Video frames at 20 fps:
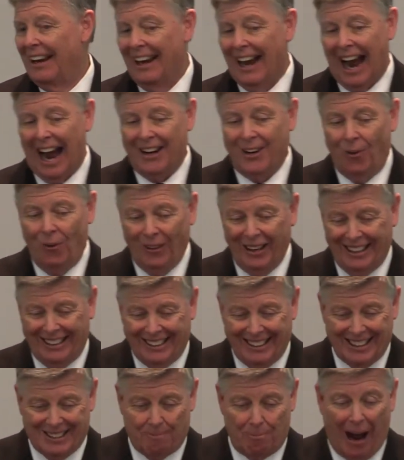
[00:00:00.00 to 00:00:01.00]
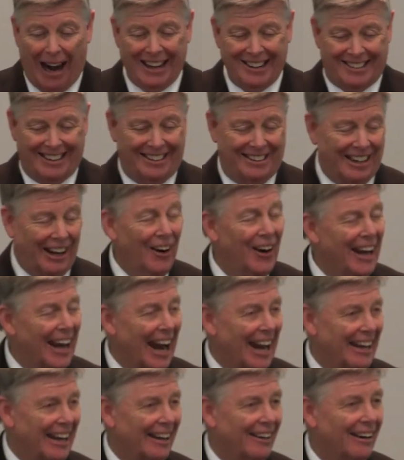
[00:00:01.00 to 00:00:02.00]
I don't want to, this body's
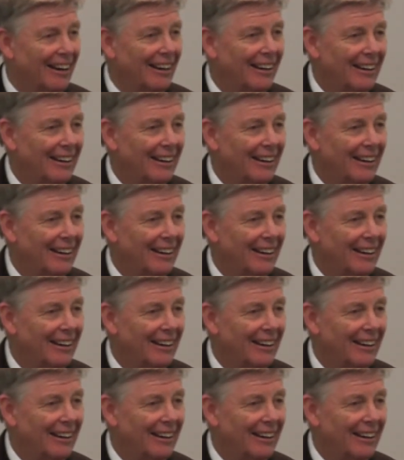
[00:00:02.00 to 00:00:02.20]
deteriorating.